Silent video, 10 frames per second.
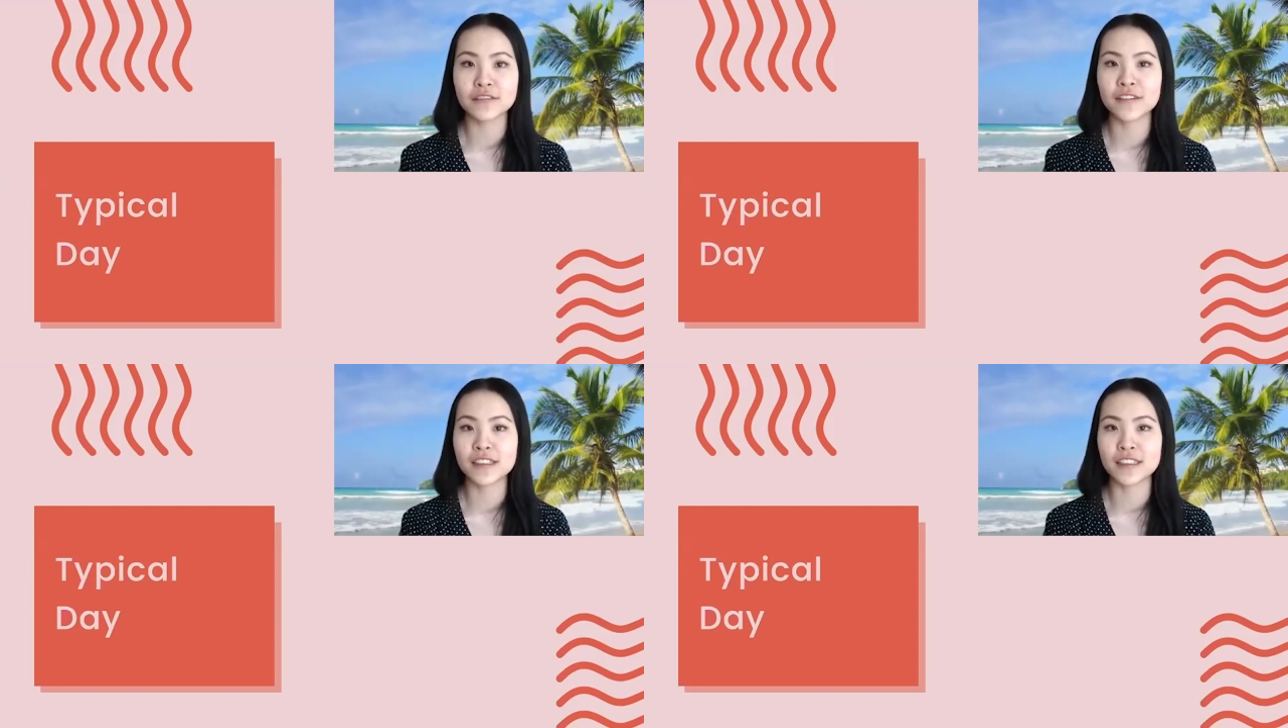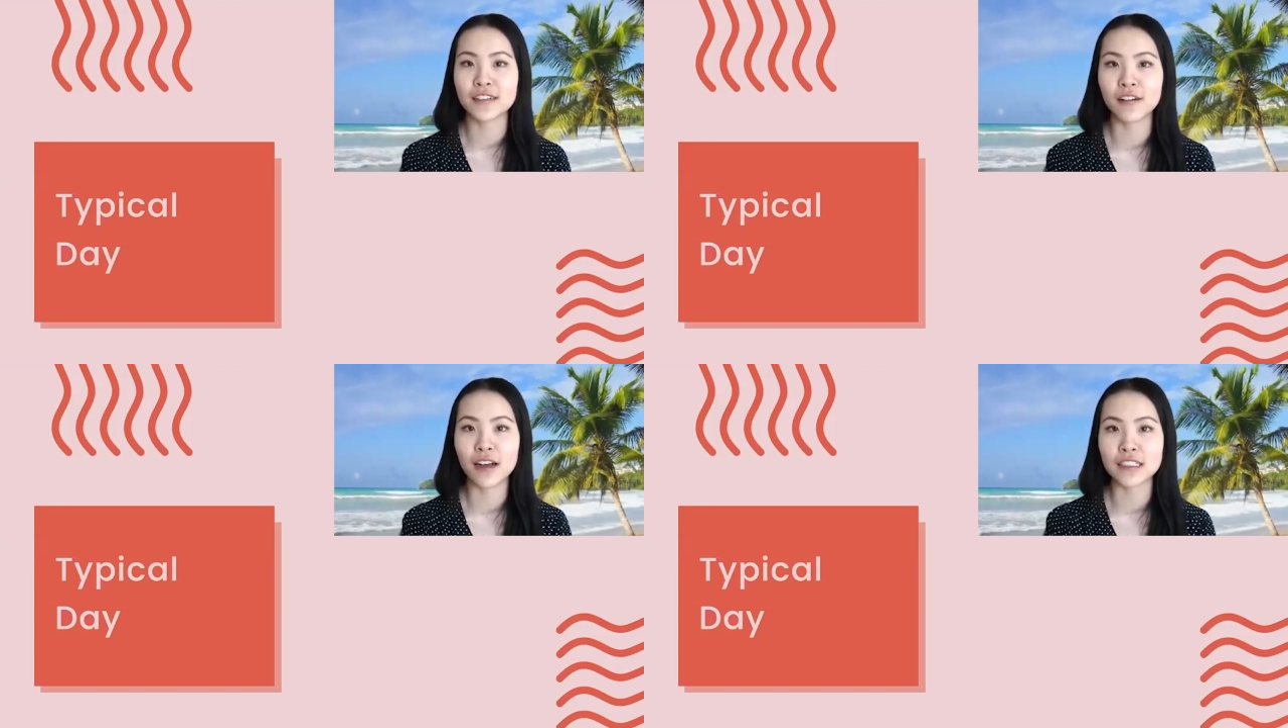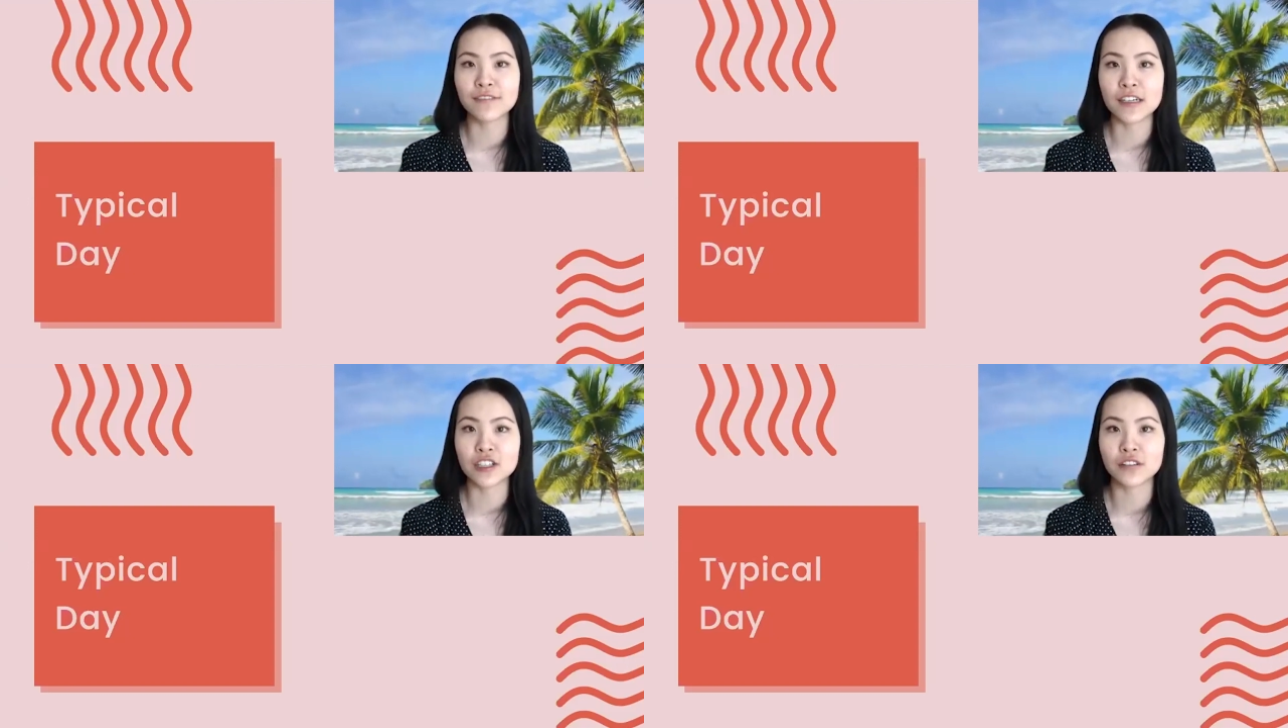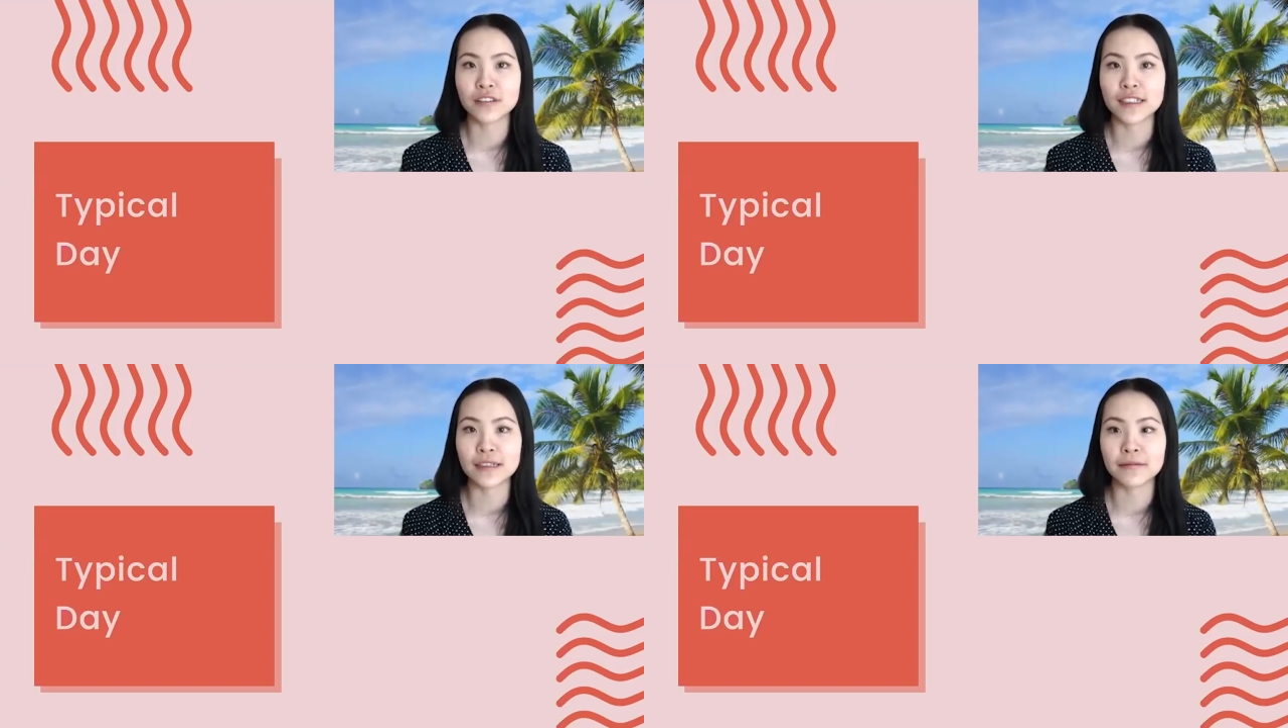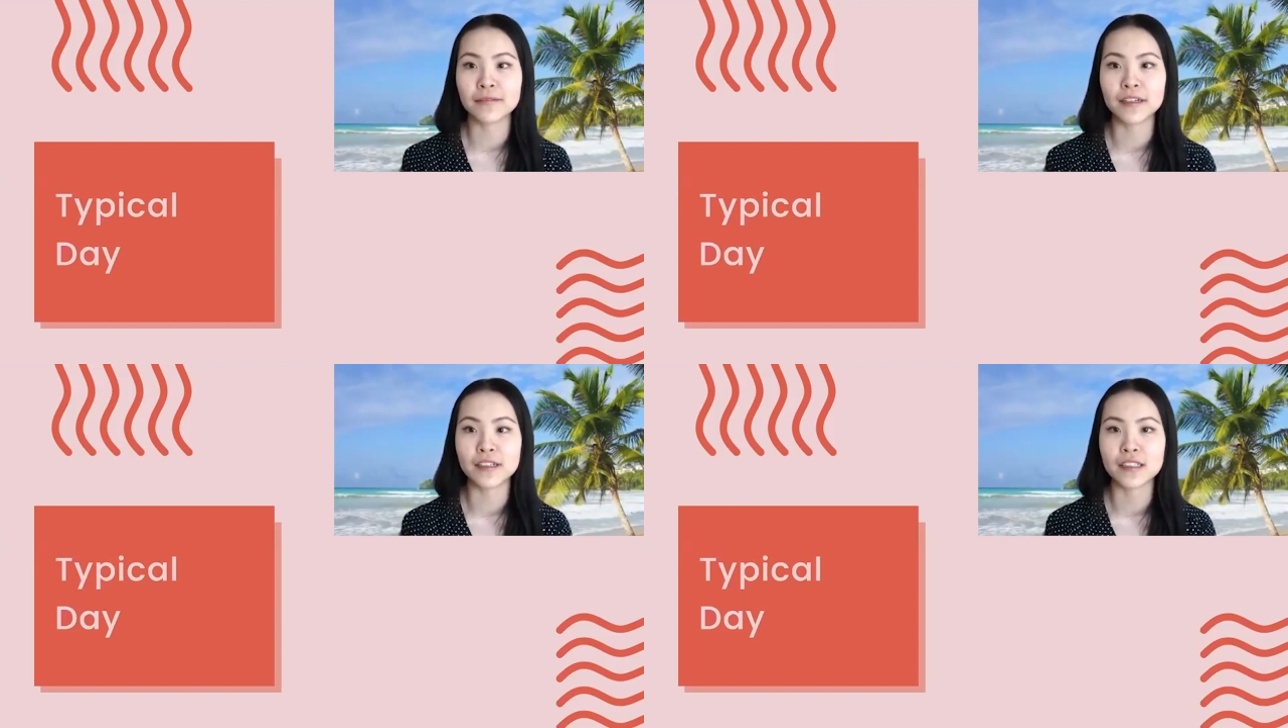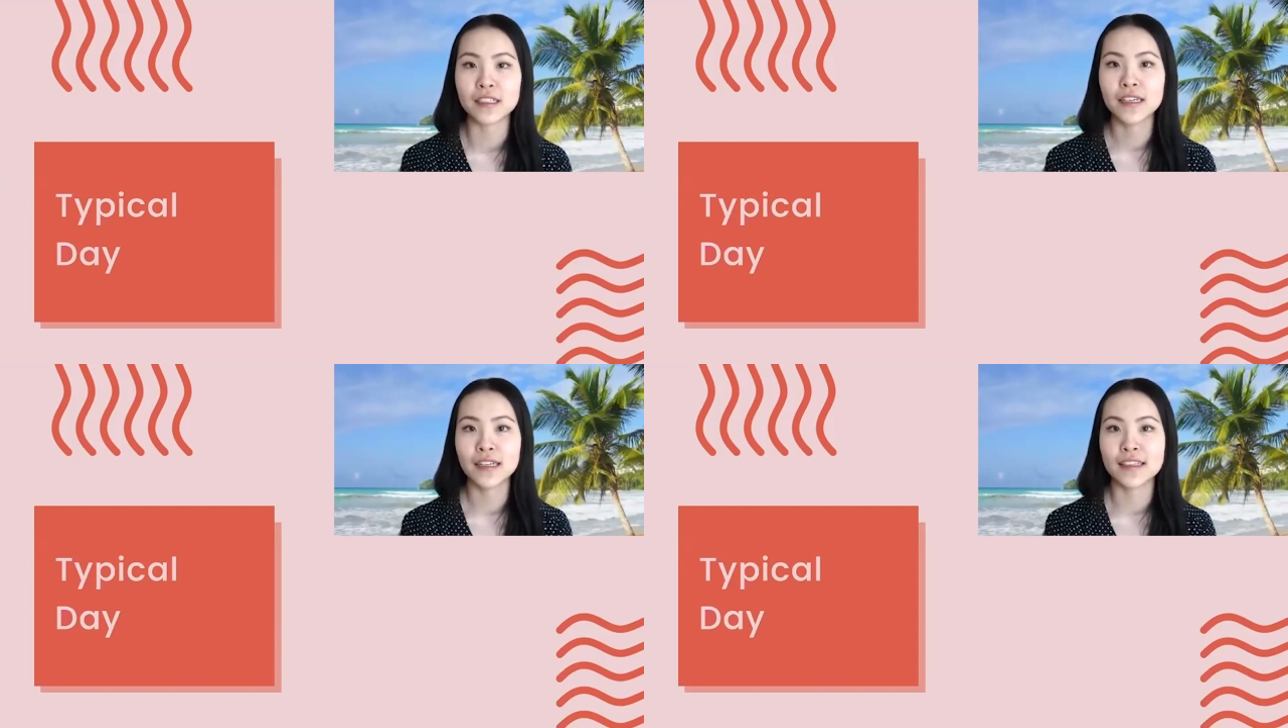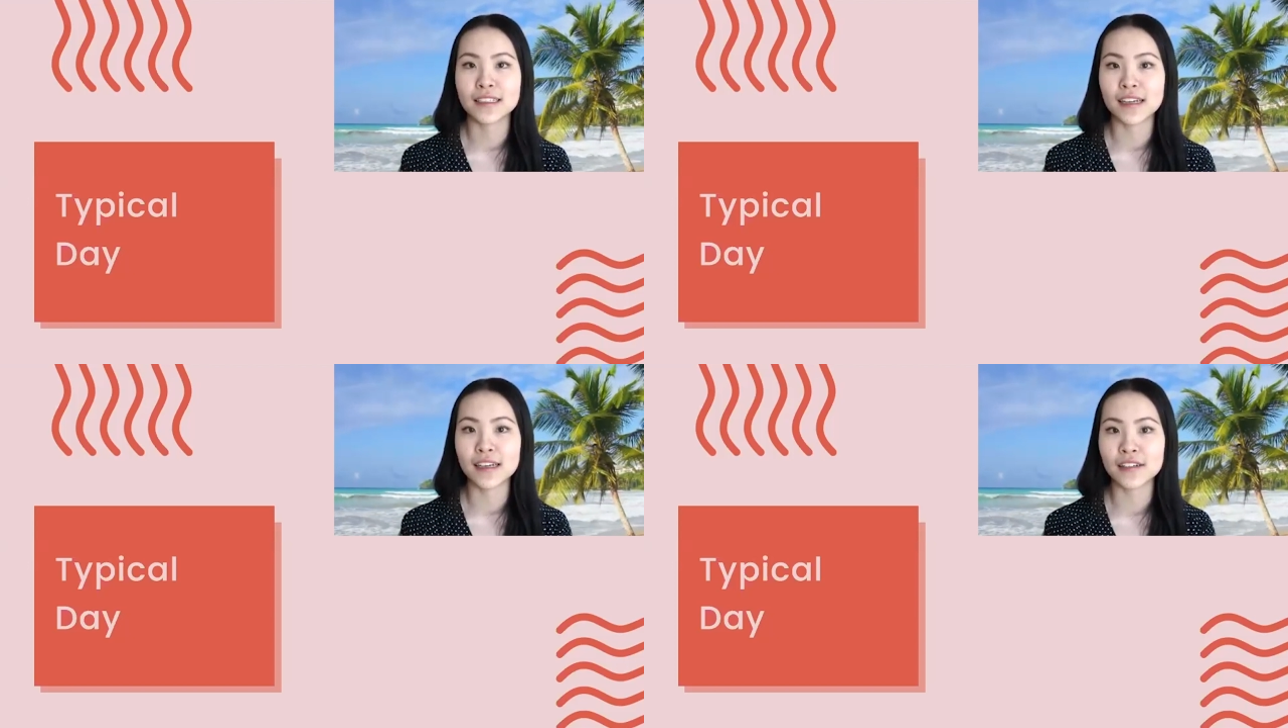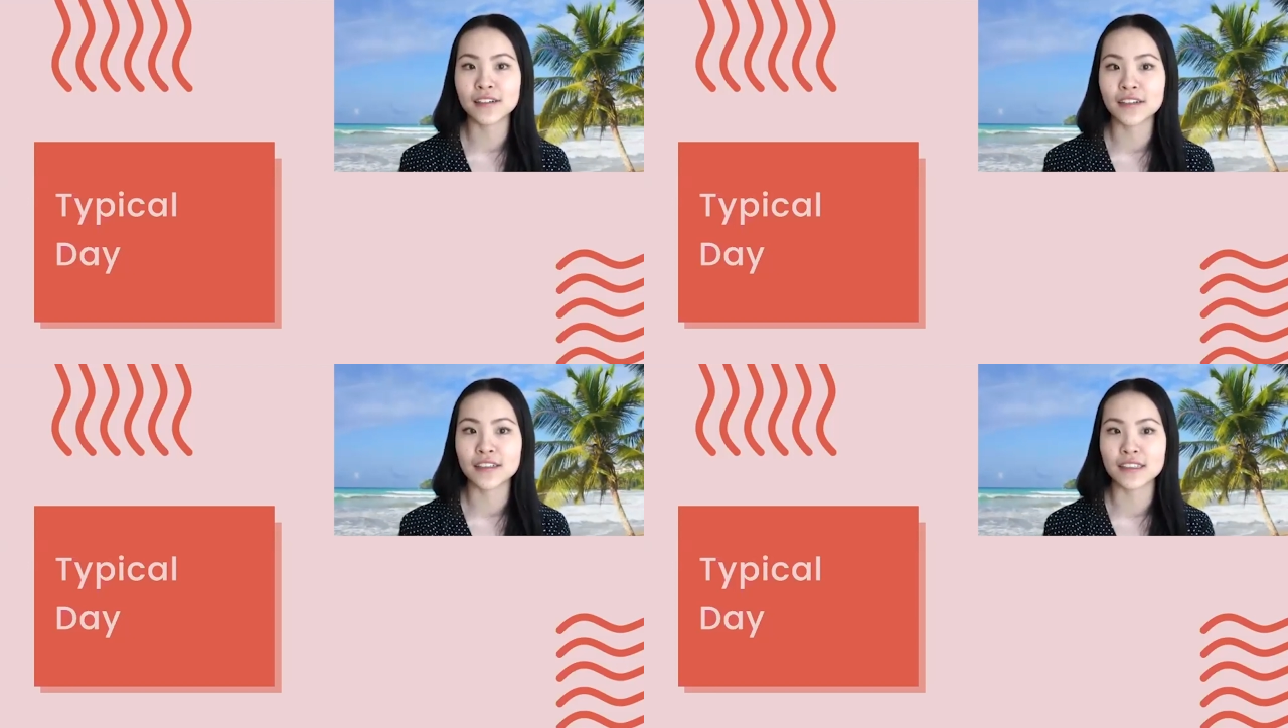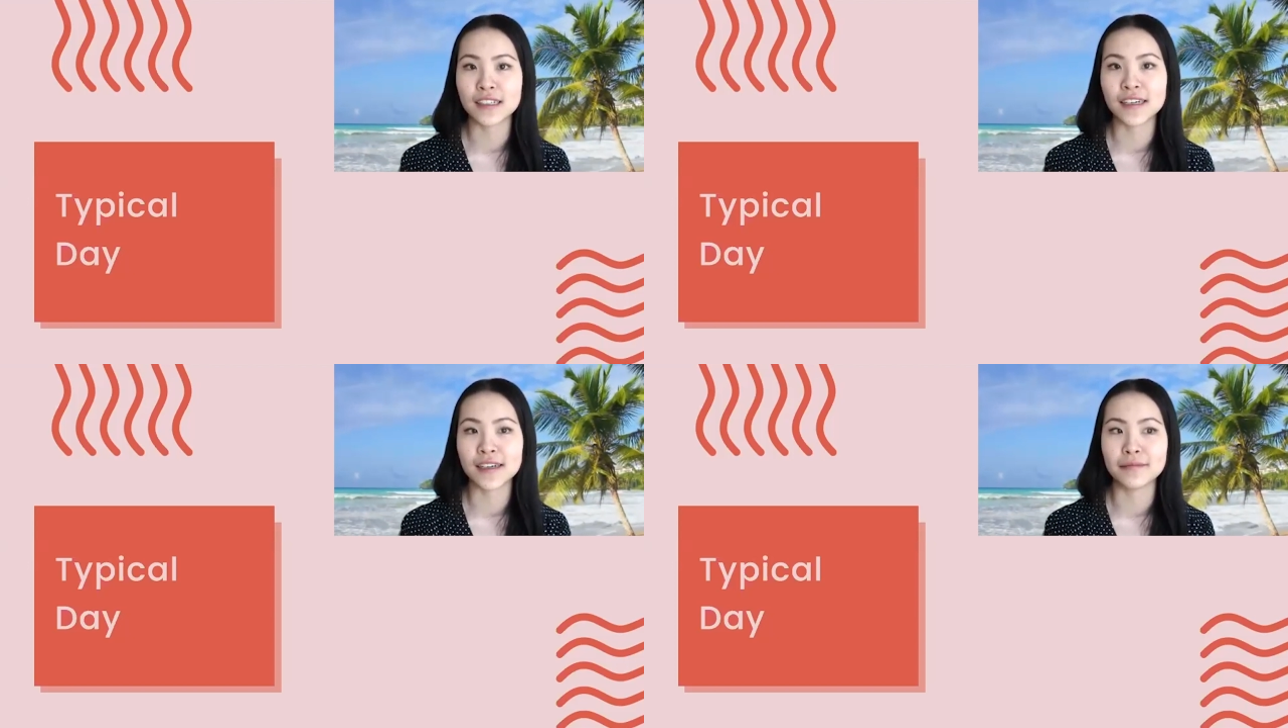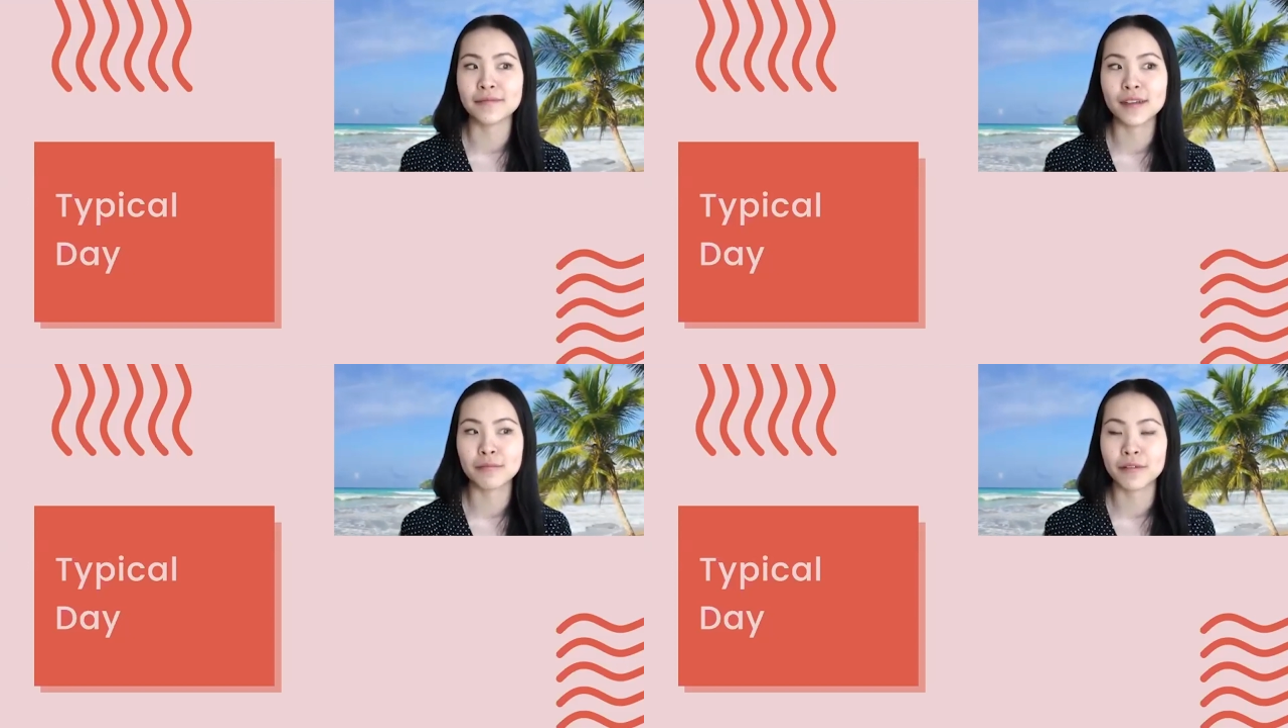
or is it a cross-functional team where there's designers, um,